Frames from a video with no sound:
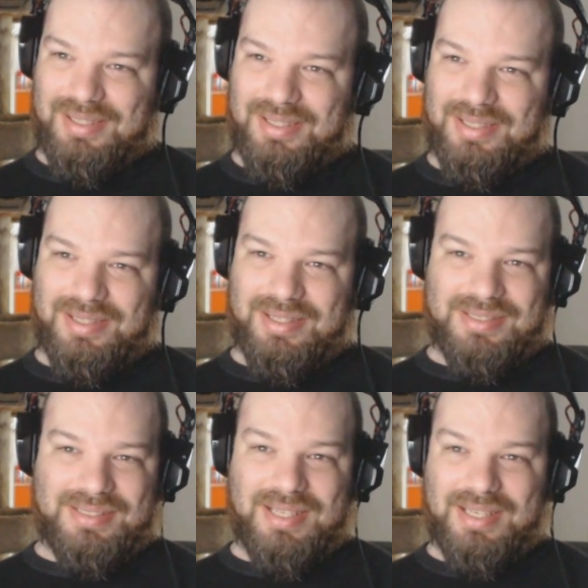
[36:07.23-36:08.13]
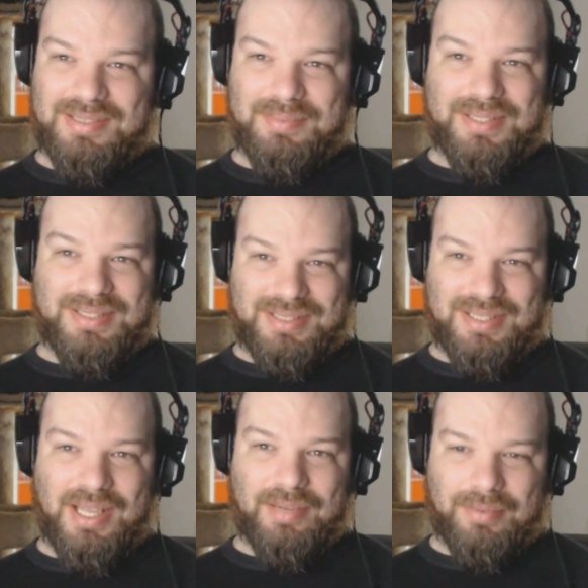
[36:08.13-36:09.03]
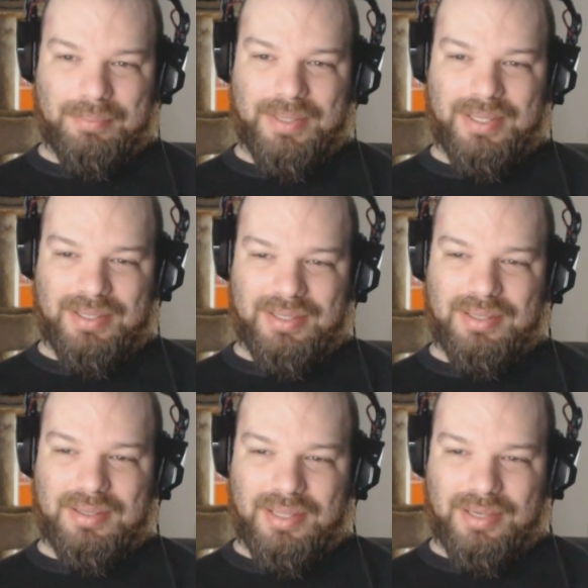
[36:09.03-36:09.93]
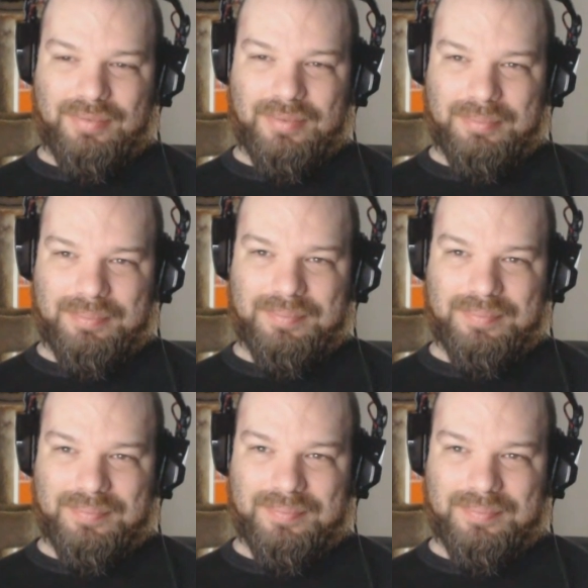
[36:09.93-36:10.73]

There's not as much as Skyrim, but a lot of them,